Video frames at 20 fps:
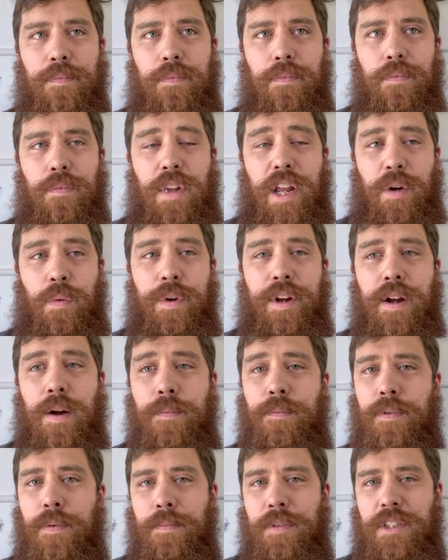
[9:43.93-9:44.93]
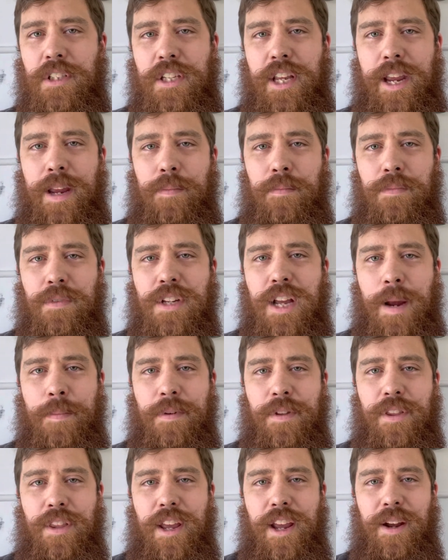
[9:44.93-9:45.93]
like, we come from the same type
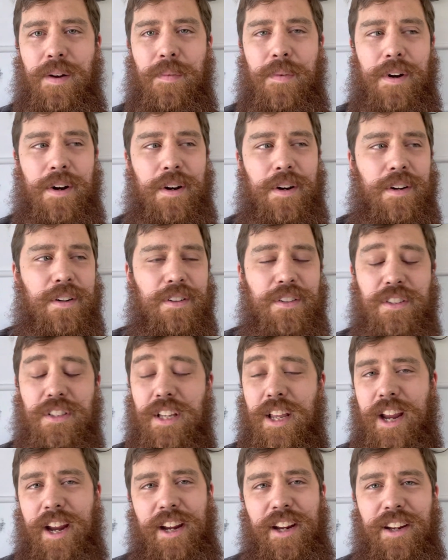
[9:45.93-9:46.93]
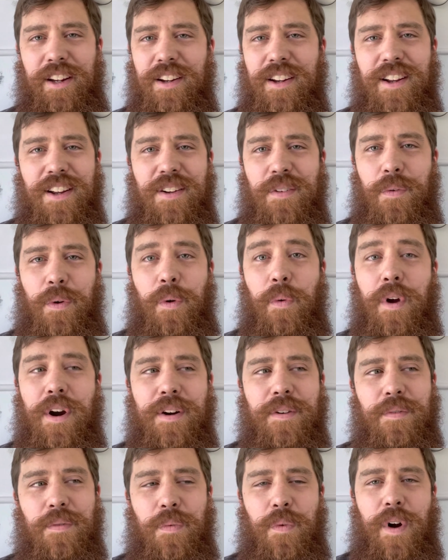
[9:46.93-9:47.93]
of thing, where it's like, we
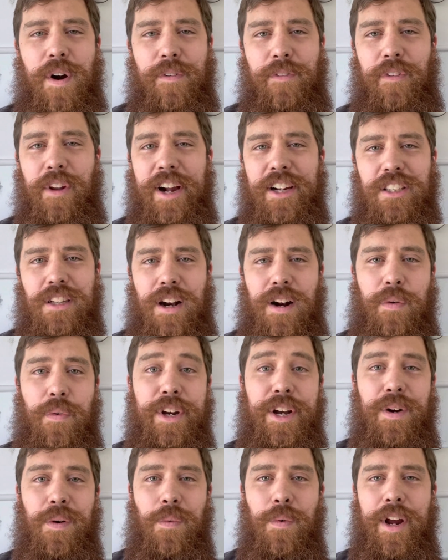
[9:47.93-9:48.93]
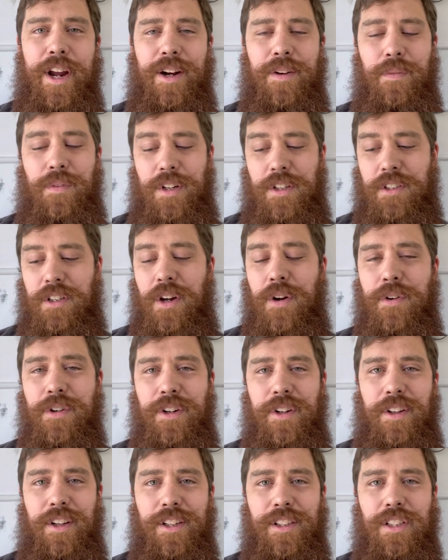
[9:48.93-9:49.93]
want to flex on it. We need to win, but let's go
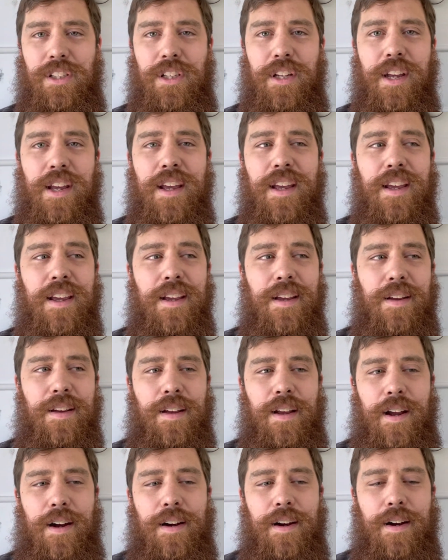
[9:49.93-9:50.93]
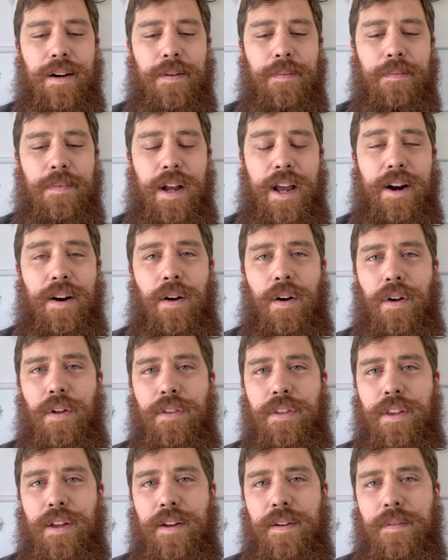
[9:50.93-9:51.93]
do this. And
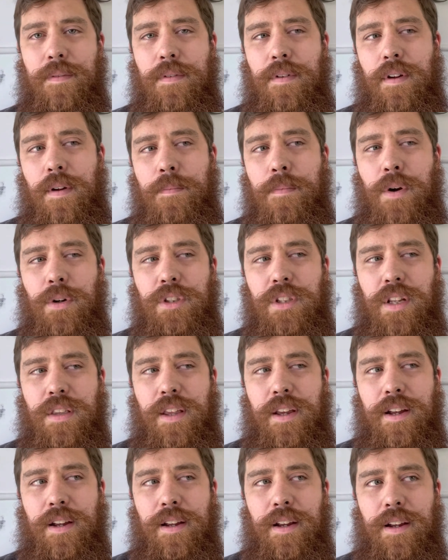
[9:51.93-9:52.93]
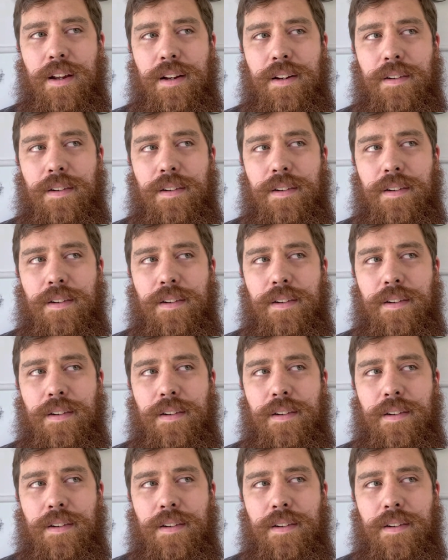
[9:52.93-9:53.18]
most of the